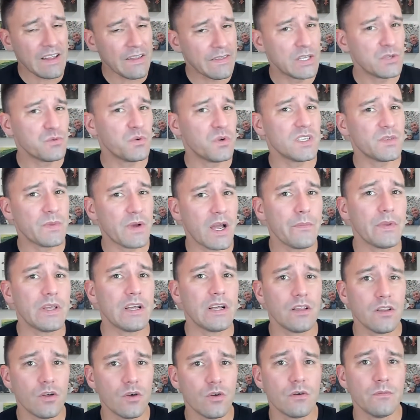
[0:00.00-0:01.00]
these ones might be
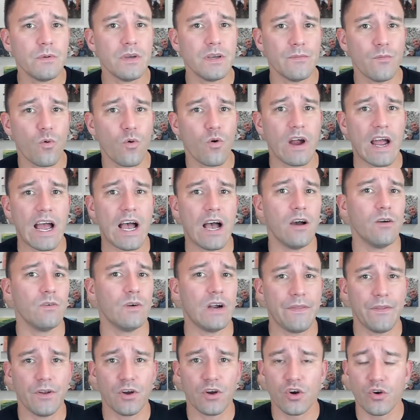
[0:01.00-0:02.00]
a little bit more out,
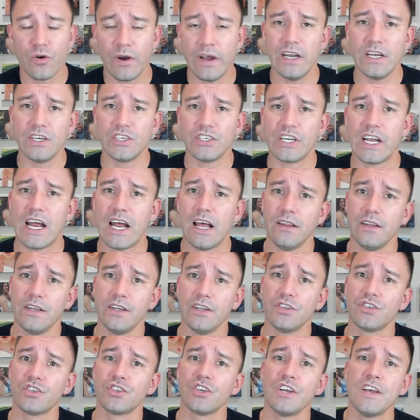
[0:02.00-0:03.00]
right? They're credit
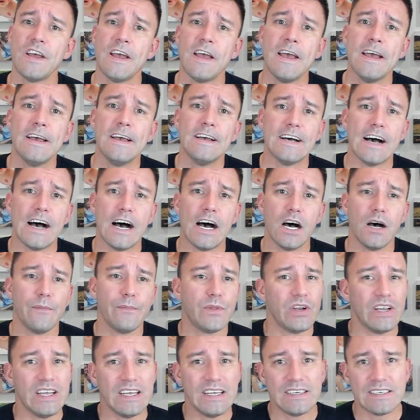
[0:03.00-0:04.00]
challenged,
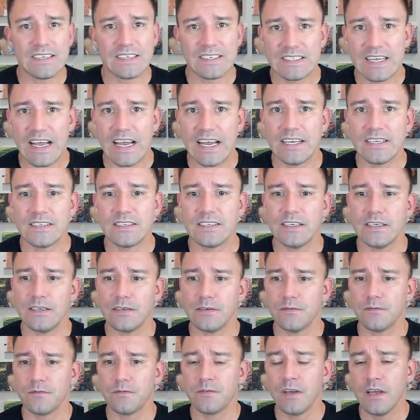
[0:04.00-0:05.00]
they're
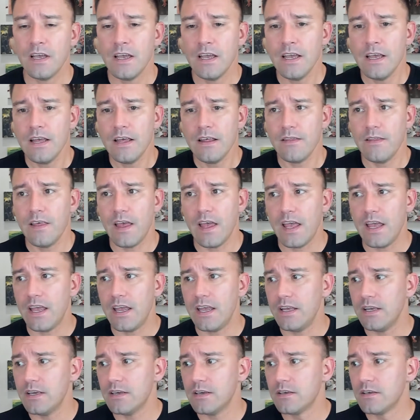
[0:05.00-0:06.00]
indecisive,
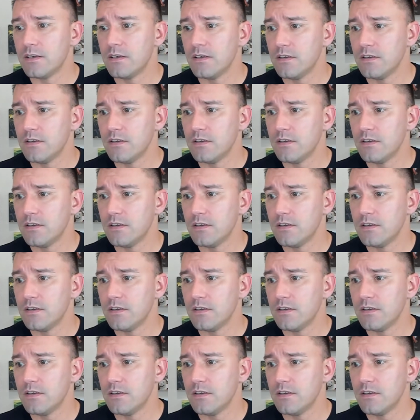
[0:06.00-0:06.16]
they